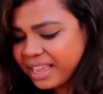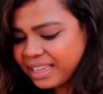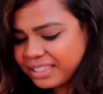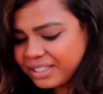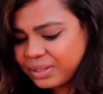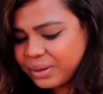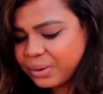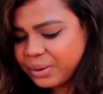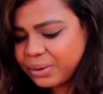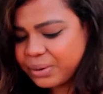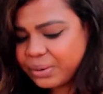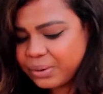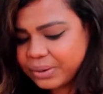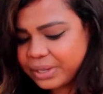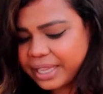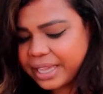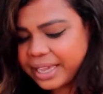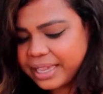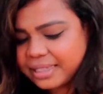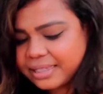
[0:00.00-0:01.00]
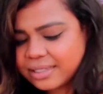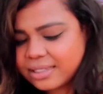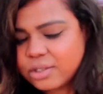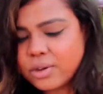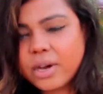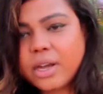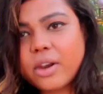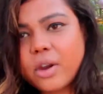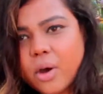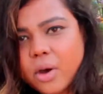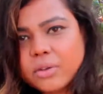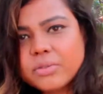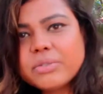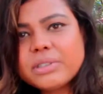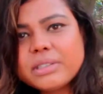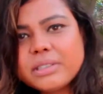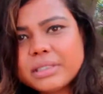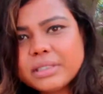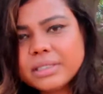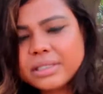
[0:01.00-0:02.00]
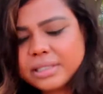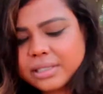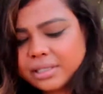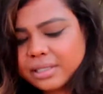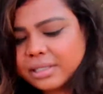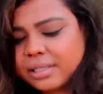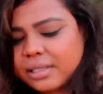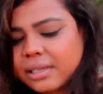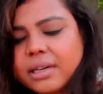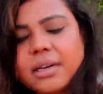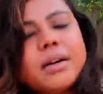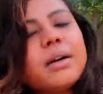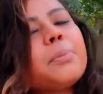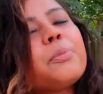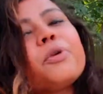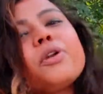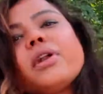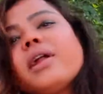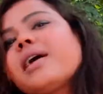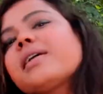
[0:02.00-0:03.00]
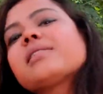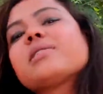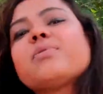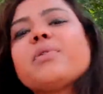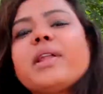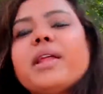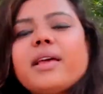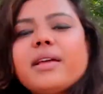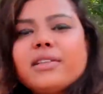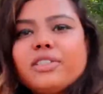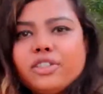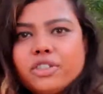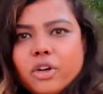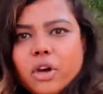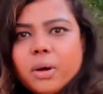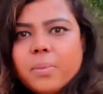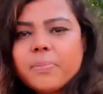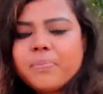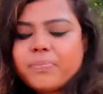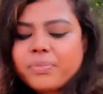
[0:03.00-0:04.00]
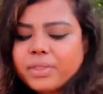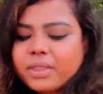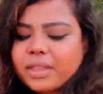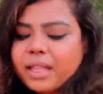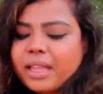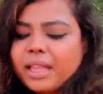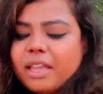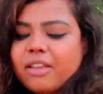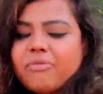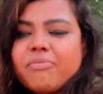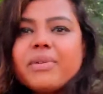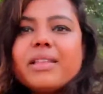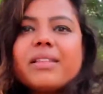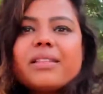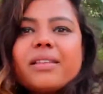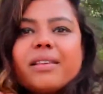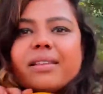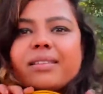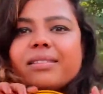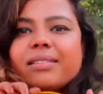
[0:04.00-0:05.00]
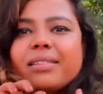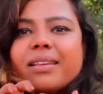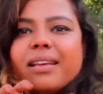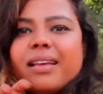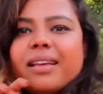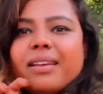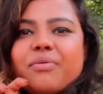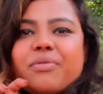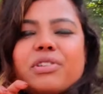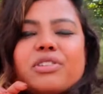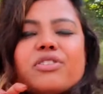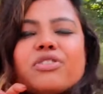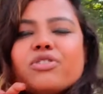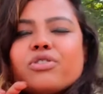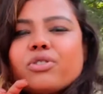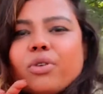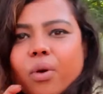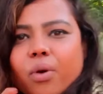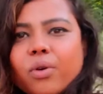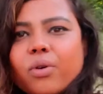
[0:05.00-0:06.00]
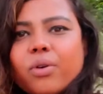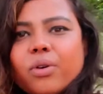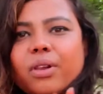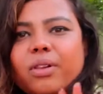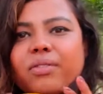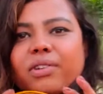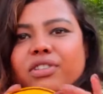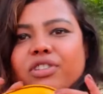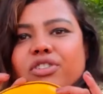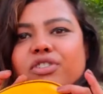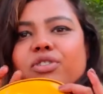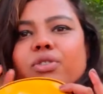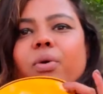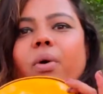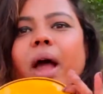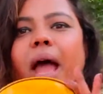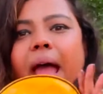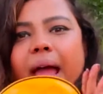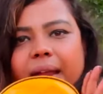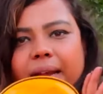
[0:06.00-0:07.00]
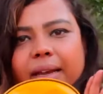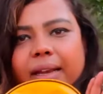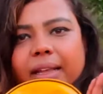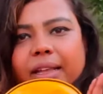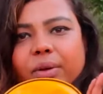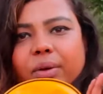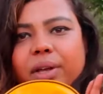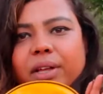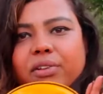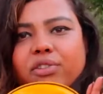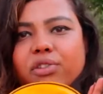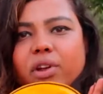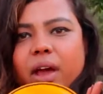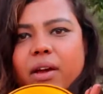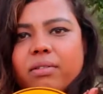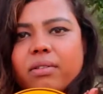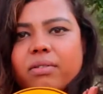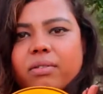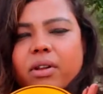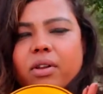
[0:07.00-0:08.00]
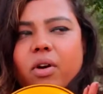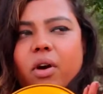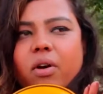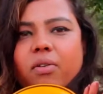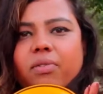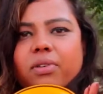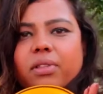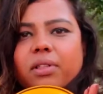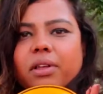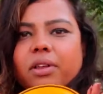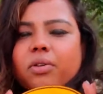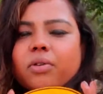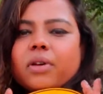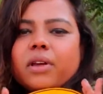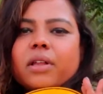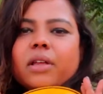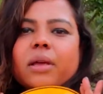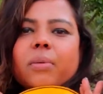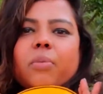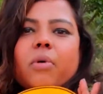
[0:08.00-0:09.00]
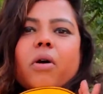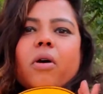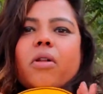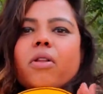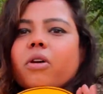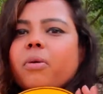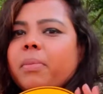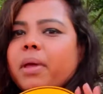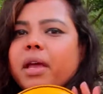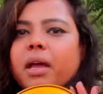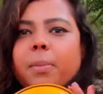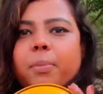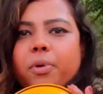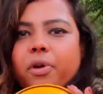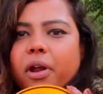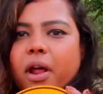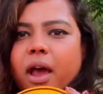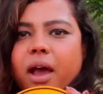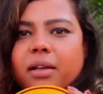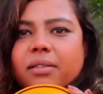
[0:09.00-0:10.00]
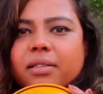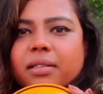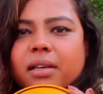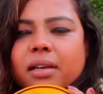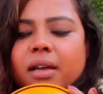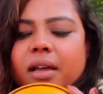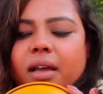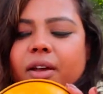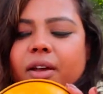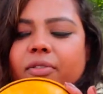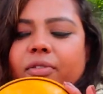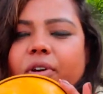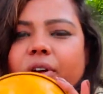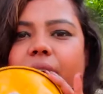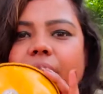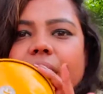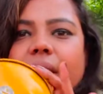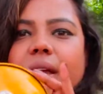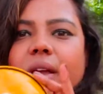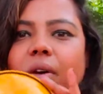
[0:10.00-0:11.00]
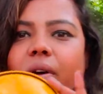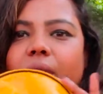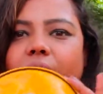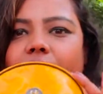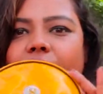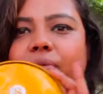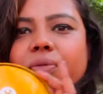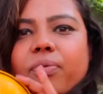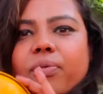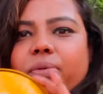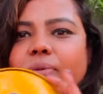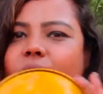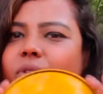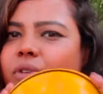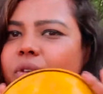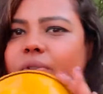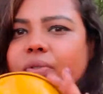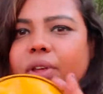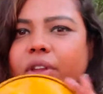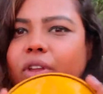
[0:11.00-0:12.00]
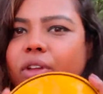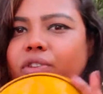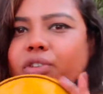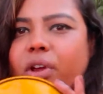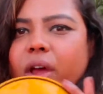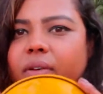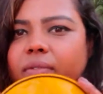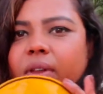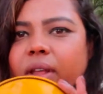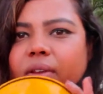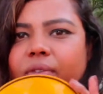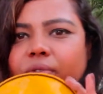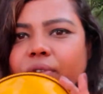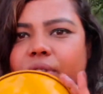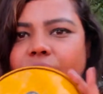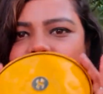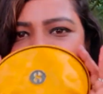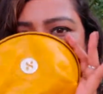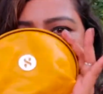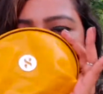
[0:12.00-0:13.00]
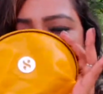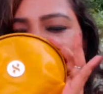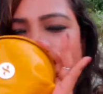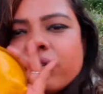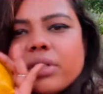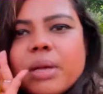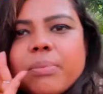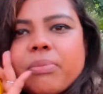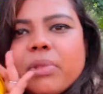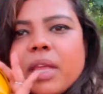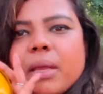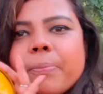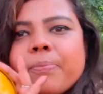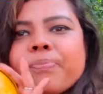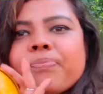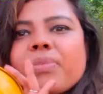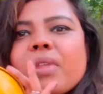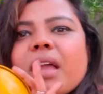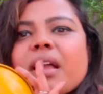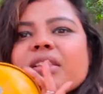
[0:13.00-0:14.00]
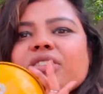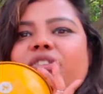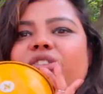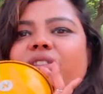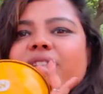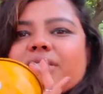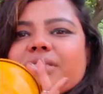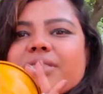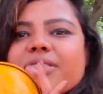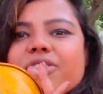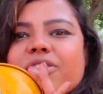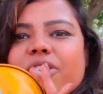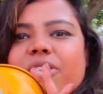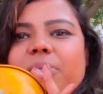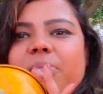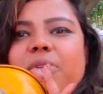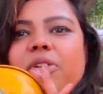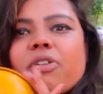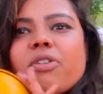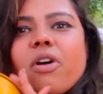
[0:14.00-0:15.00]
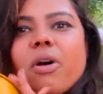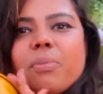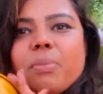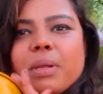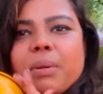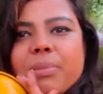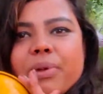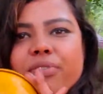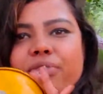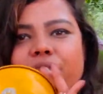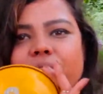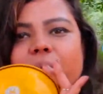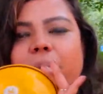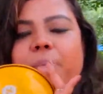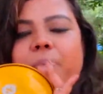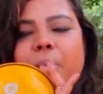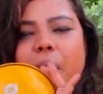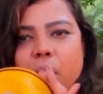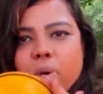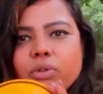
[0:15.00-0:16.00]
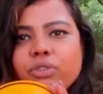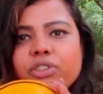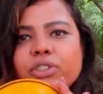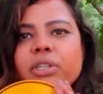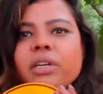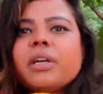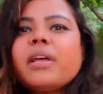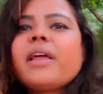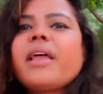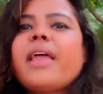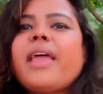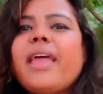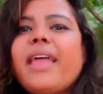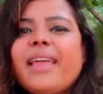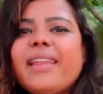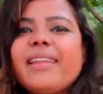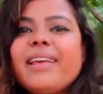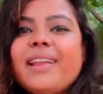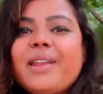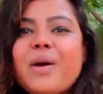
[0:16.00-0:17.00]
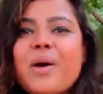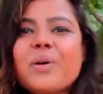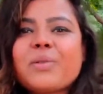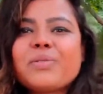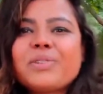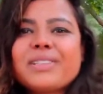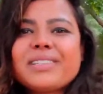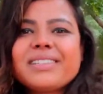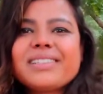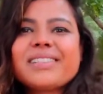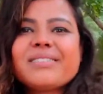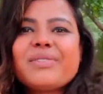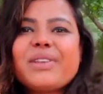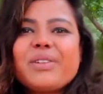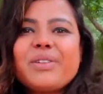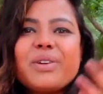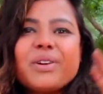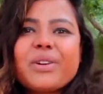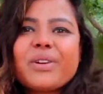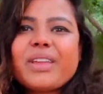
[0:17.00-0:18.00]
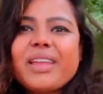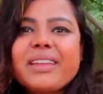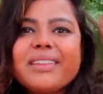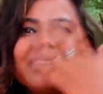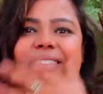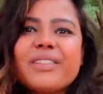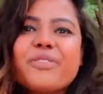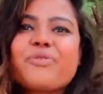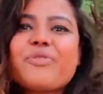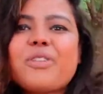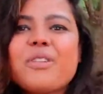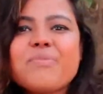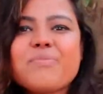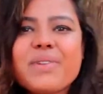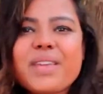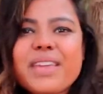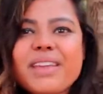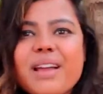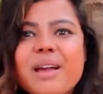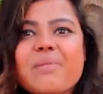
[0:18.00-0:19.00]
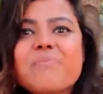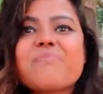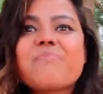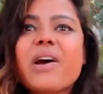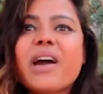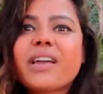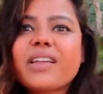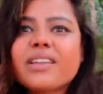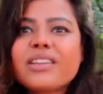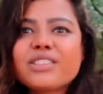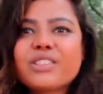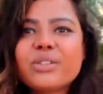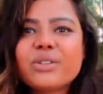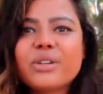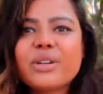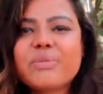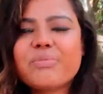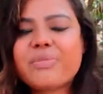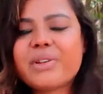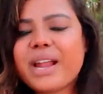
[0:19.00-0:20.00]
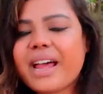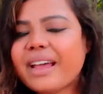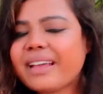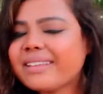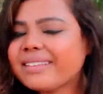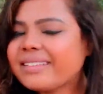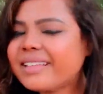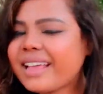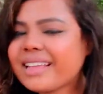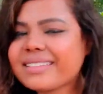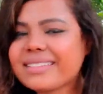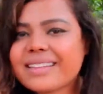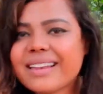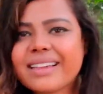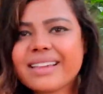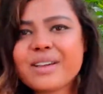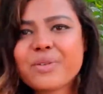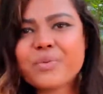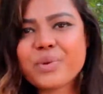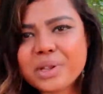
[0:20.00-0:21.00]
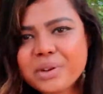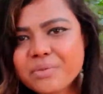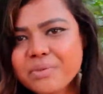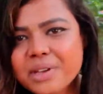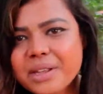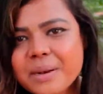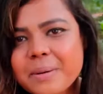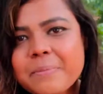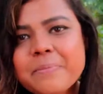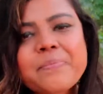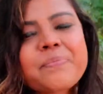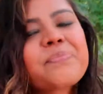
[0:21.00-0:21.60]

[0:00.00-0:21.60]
So yes, so along with this product when I had shopped, they gave me this, which is so cool, which is so handy. You can travel along with it. You can keep all your makeup products for a day, or, you know, when you're traveling for the shoot or something. So this is gonna be a complimentary pouch, and along with this, when you're getting the full makeup by a Sugar brand, that's like a win-win.